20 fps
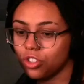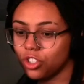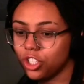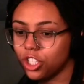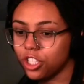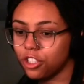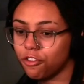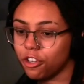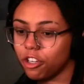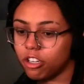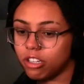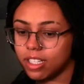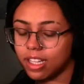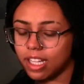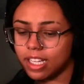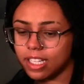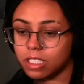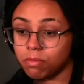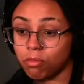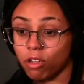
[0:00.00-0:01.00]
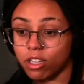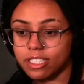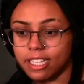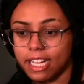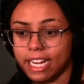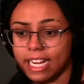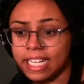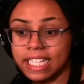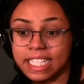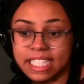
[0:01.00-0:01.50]
She's very like
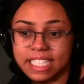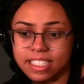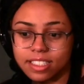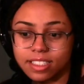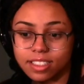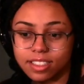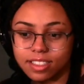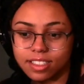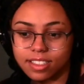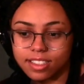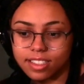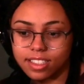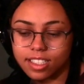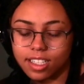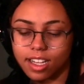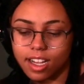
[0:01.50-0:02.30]
spontaneous,